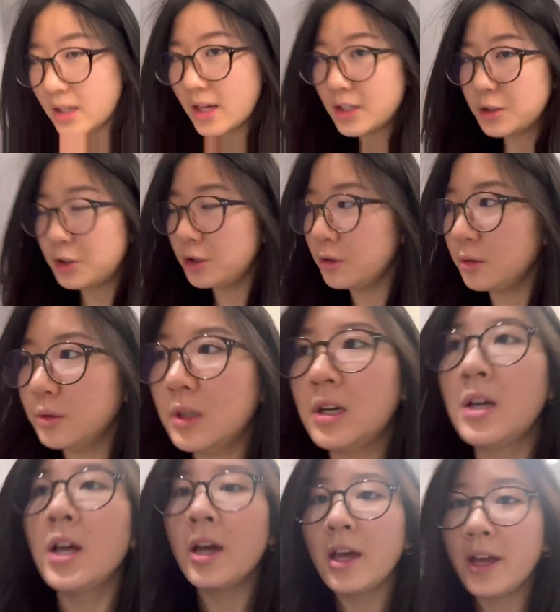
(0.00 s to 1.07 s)
at 2,
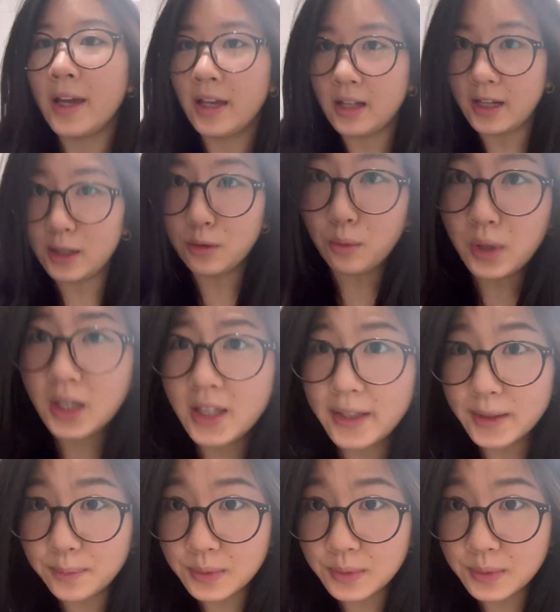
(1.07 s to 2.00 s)
and I don't want to let them